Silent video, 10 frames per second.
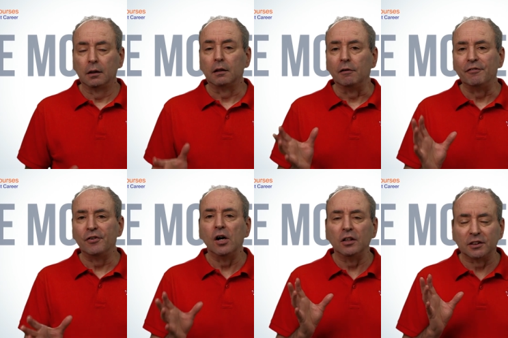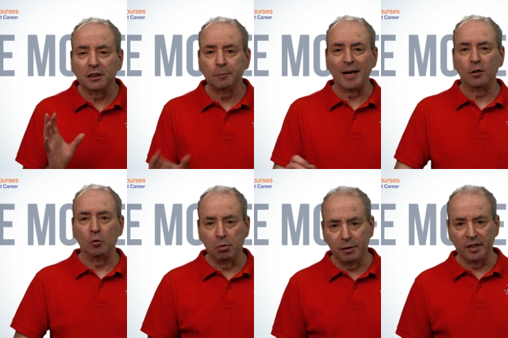confers a
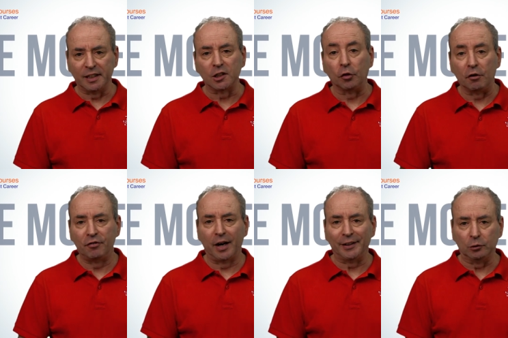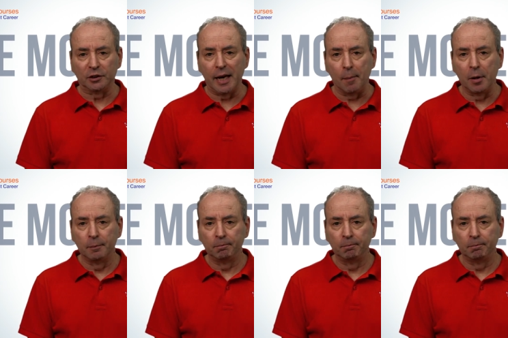special privilege on the final tip.